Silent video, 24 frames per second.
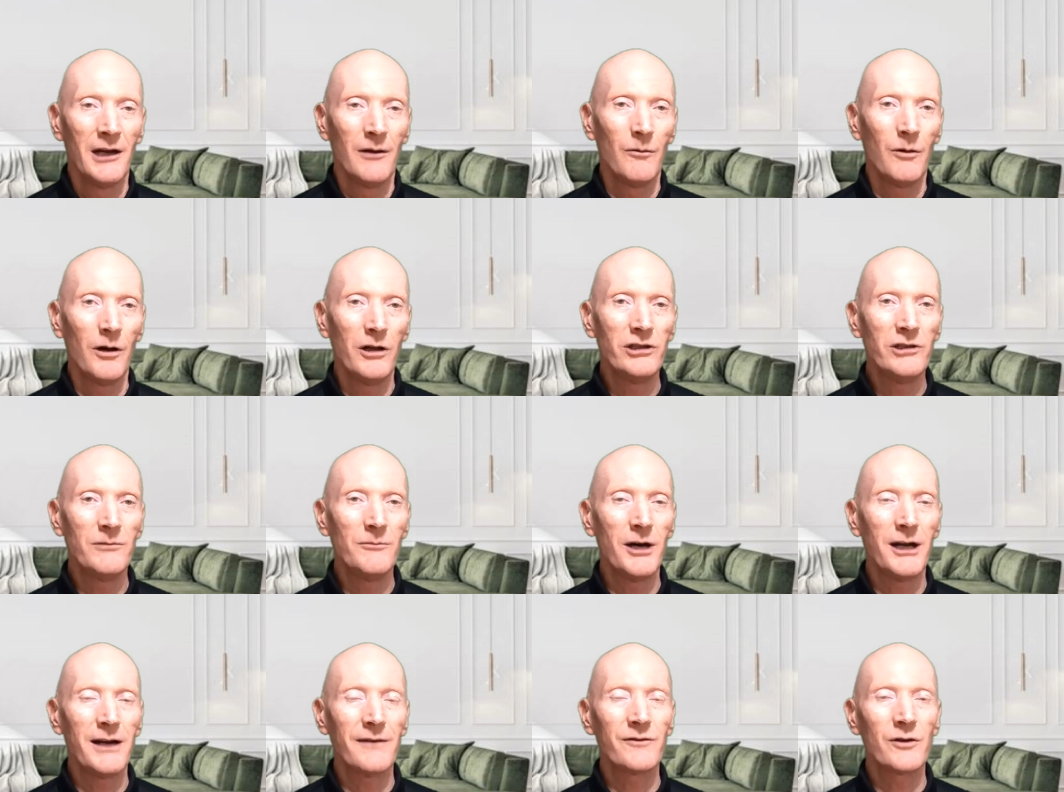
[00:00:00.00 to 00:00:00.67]
Well,
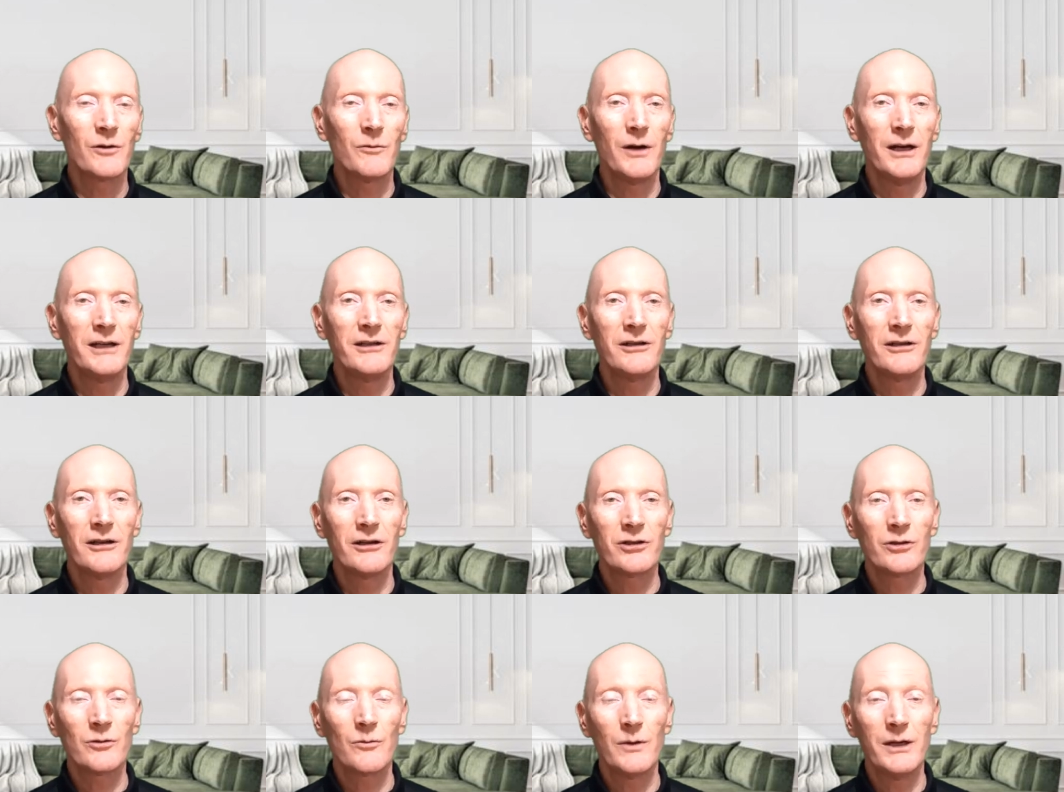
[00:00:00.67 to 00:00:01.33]
you might have to wait
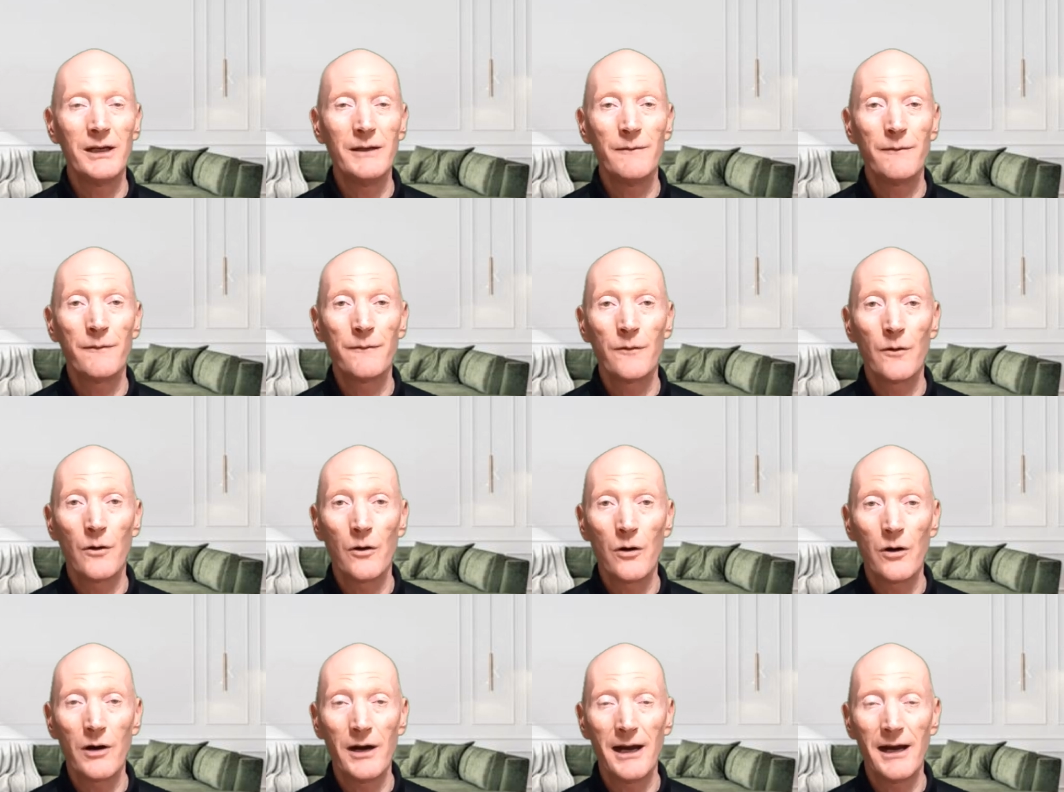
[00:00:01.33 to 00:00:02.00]

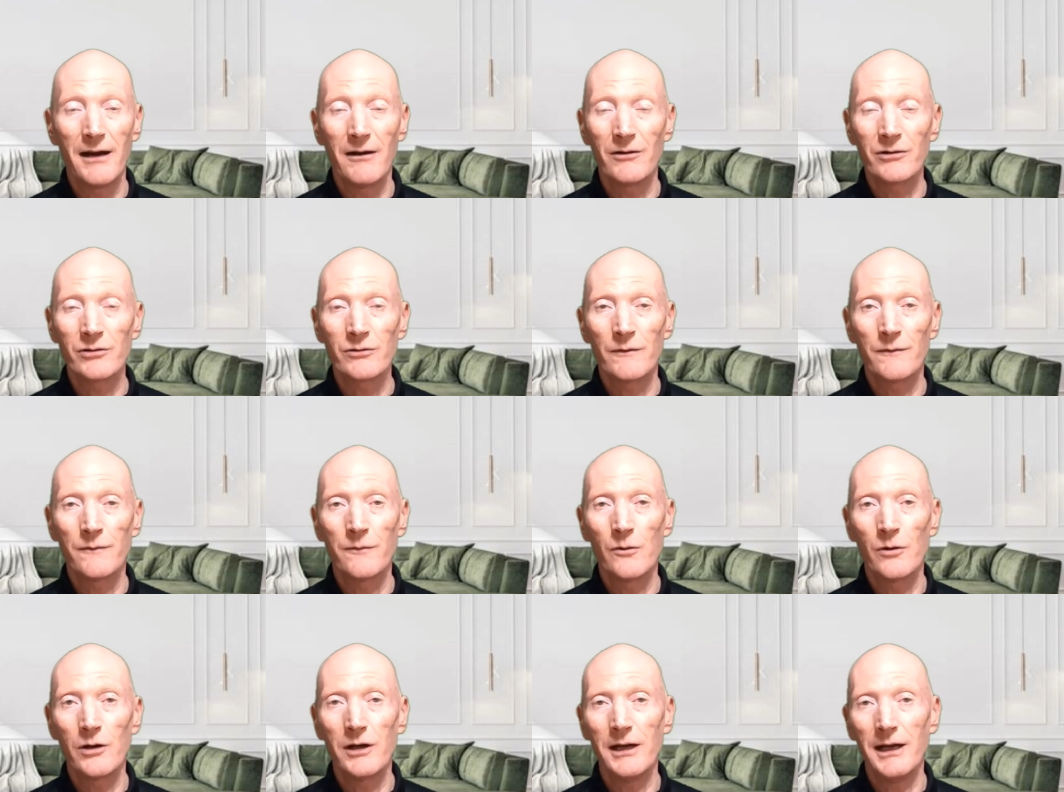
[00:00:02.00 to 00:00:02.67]
24 hours or
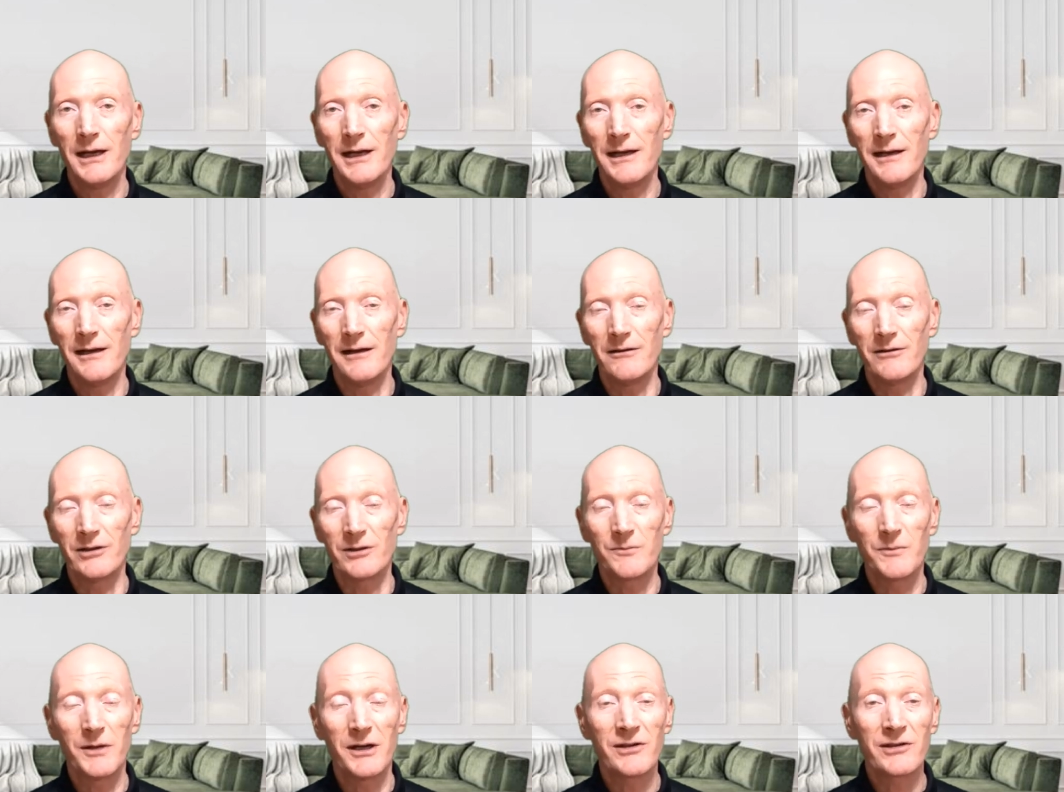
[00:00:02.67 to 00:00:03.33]
48
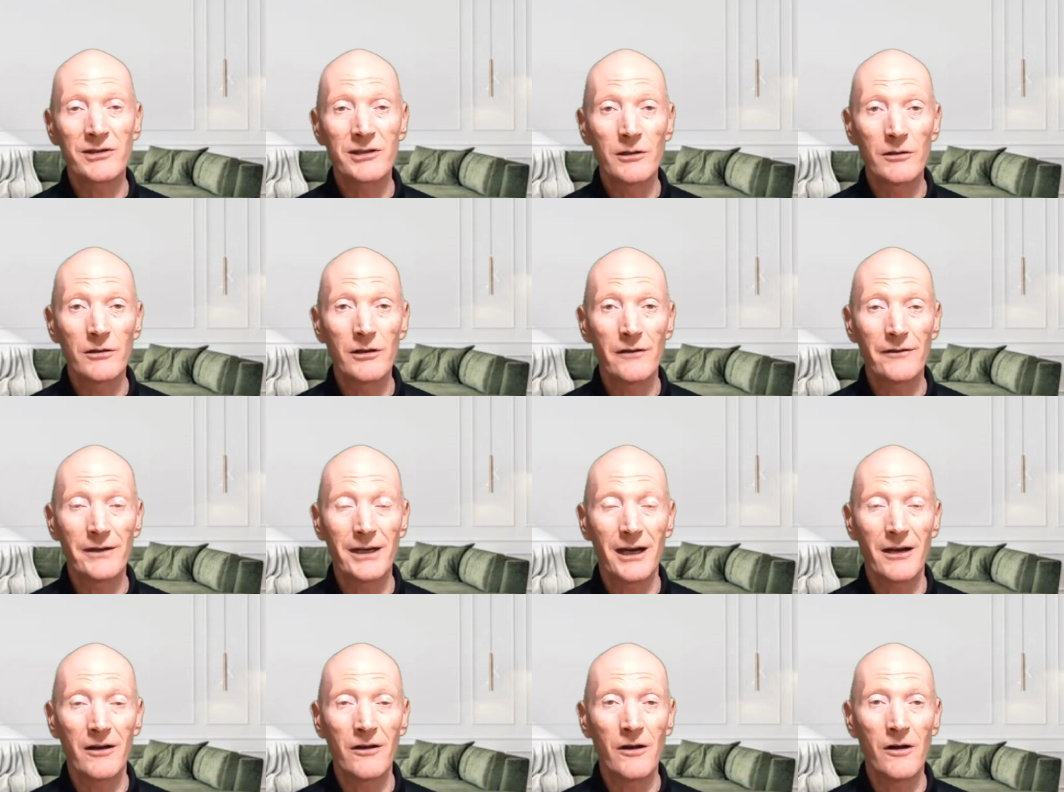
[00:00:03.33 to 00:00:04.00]
hours, but it's still
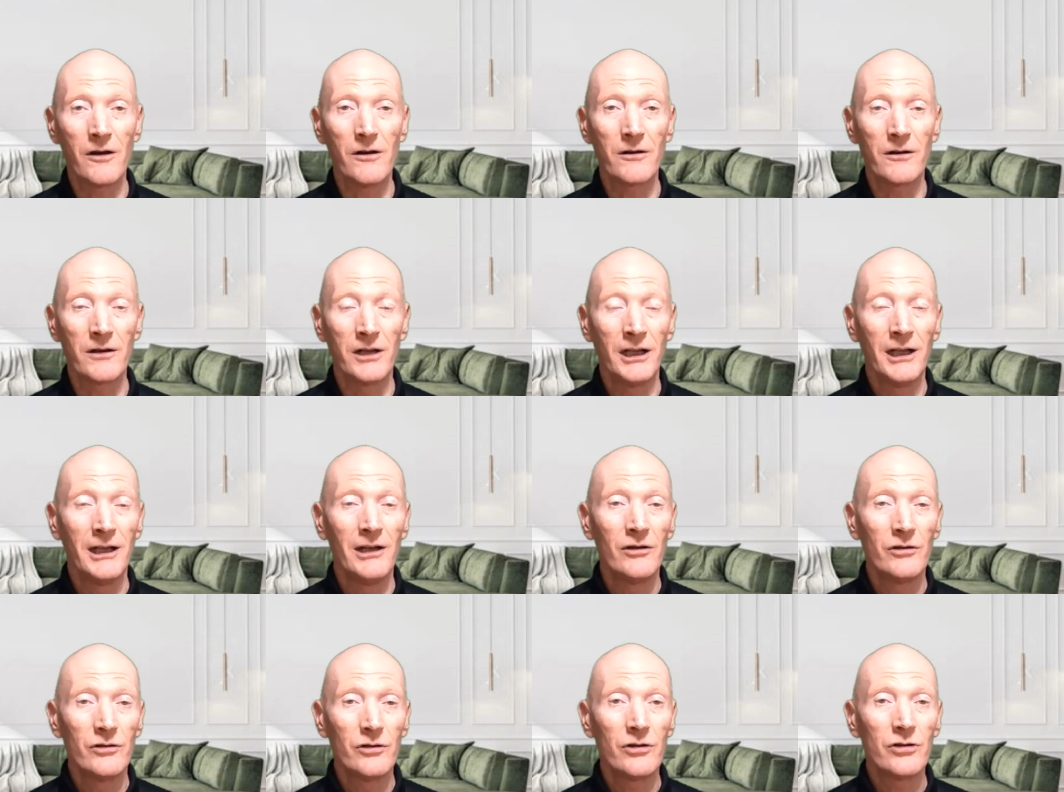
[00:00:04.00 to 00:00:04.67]
not that long.
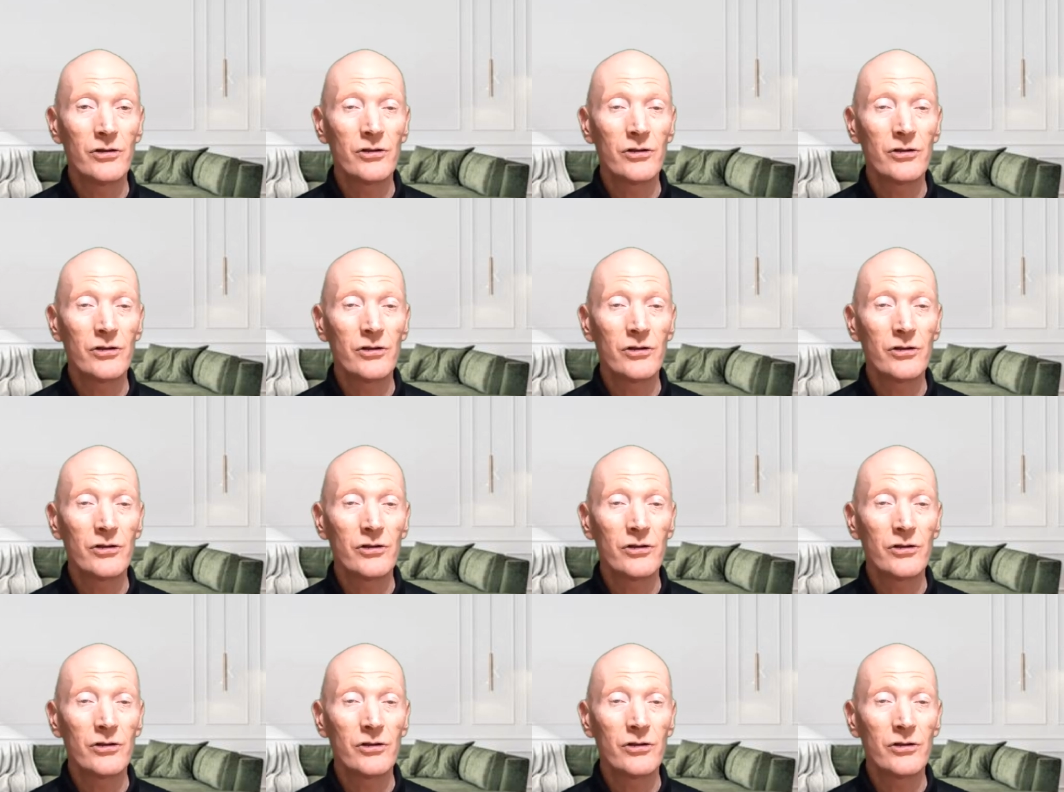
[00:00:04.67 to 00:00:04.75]
You